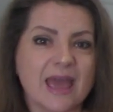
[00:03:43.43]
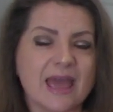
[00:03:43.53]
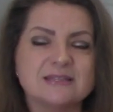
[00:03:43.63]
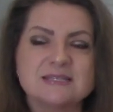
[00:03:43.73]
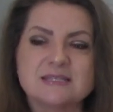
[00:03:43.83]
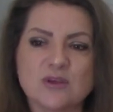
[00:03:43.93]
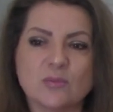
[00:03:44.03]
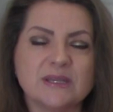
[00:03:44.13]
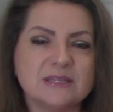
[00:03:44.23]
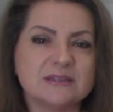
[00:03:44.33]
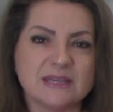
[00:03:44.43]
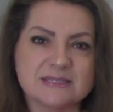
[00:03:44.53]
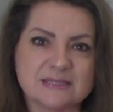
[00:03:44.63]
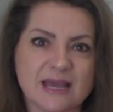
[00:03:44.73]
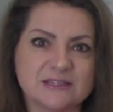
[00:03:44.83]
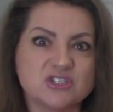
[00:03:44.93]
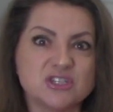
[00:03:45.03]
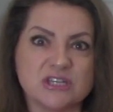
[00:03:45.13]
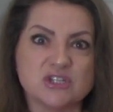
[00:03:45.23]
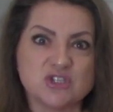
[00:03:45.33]
and so many things that
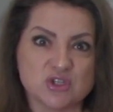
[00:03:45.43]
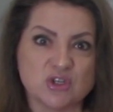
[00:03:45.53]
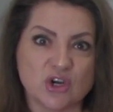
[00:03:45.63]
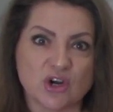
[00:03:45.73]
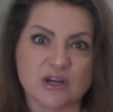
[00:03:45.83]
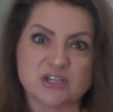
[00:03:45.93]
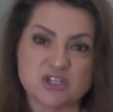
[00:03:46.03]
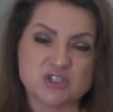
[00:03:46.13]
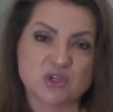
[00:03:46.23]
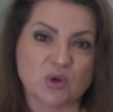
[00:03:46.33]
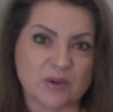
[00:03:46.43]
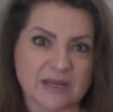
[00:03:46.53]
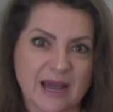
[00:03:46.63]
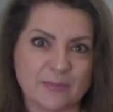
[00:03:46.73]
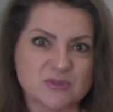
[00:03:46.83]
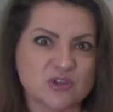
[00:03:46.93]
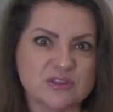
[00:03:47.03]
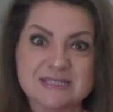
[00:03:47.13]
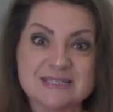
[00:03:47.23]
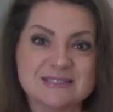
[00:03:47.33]
she needs to learn as she's growing up. So
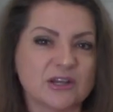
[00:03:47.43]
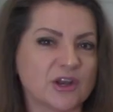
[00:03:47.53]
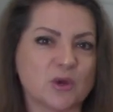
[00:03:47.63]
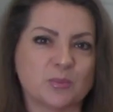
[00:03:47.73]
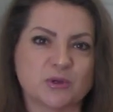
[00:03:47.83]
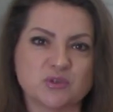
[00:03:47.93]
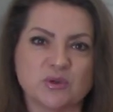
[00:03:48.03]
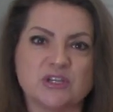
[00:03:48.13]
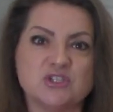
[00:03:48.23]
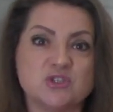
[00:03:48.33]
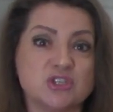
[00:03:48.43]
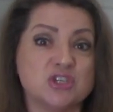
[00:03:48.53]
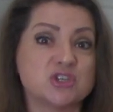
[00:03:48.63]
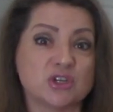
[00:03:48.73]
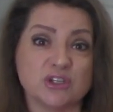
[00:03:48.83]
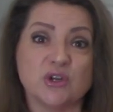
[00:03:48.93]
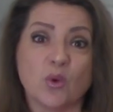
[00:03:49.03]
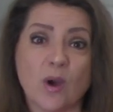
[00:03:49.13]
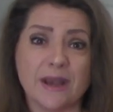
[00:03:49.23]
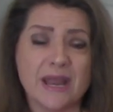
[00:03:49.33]
this is a great opportunity to teach your
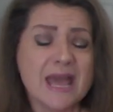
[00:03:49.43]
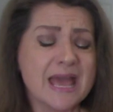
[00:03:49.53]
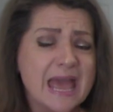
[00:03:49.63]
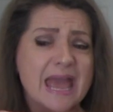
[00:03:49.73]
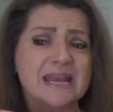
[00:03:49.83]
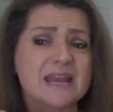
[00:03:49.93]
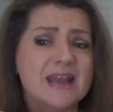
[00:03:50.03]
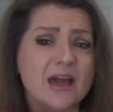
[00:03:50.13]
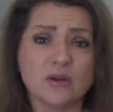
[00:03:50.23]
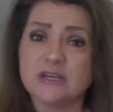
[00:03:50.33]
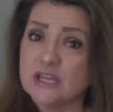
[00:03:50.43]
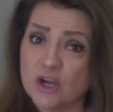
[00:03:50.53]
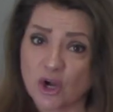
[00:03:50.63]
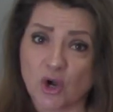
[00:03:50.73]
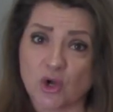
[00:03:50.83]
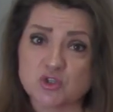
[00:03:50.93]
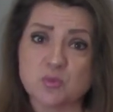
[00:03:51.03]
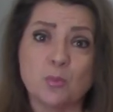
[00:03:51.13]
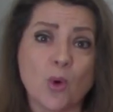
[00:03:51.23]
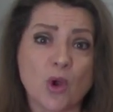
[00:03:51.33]
little one. And not only
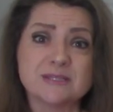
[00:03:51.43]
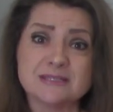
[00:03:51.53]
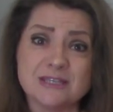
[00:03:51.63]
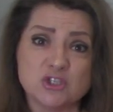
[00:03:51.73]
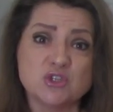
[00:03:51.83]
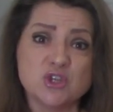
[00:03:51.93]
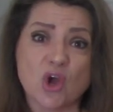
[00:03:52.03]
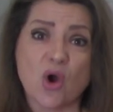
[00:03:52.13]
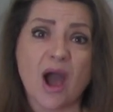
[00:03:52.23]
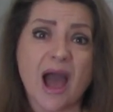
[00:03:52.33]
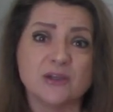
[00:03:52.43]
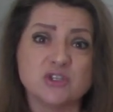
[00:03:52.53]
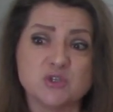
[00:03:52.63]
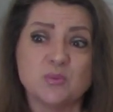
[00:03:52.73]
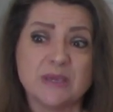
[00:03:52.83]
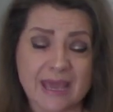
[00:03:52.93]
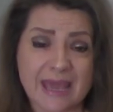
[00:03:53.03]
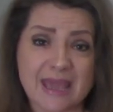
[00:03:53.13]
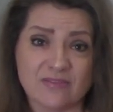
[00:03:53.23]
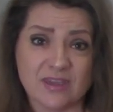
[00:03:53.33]
girls, boys need to know how to
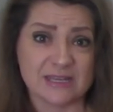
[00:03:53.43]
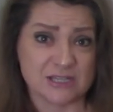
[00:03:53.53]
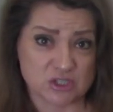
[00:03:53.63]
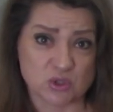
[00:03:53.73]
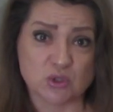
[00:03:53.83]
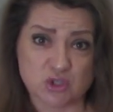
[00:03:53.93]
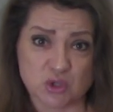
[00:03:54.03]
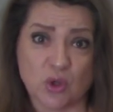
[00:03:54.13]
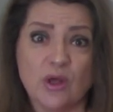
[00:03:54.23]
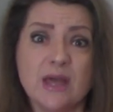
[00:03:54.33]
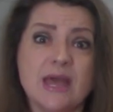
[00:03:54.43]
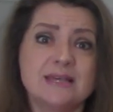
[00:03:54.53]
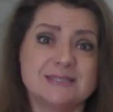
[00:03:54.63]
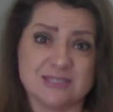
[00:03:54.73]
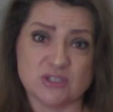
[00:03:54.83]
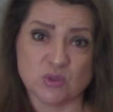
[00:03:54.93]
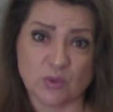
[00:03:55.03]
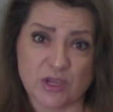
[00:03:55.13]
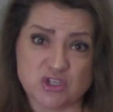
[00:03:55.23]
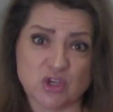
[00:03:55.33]
behave in a social
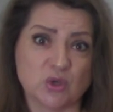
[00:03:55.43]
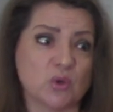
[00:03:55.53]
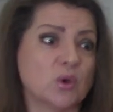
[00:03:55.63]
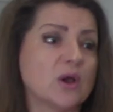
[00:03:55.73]
situation,